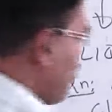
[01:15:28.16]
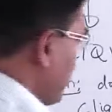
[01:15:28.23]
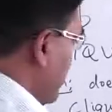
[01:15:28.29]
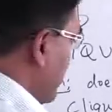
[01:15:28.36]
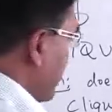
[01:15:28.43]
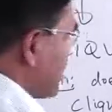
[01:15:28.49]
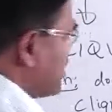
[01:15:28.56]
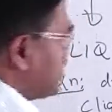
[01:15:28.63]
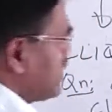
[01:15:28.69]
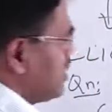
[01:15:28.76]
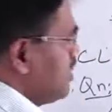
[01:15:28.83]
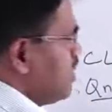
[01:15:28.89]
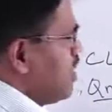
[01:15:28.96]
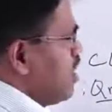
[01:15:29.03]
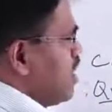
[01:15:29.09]
a reduction,
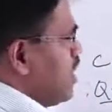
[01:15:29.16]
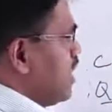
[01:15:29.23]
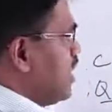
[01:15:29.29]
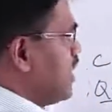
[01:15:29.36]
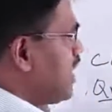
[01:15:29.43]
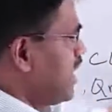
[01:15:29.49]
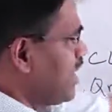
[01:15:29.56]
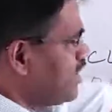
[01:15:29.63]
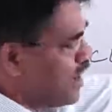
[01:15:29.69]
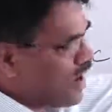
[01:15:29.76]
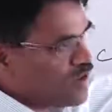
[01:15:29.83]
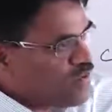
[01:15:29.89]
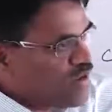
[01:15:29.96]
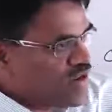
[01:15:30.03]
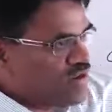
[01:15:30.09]
take an
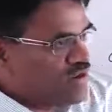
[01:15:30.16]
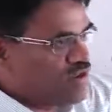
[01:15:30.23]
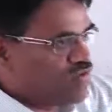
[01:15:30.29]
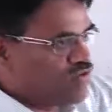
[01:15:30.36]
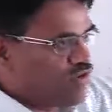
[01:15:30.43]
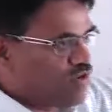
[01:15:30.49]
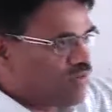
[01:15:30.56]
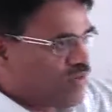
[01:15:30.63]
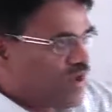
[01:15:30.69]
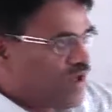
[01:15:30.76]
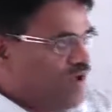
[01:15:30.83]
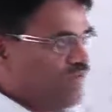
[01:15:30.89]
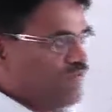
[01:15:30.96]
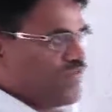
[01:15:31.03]
arbitrary formula,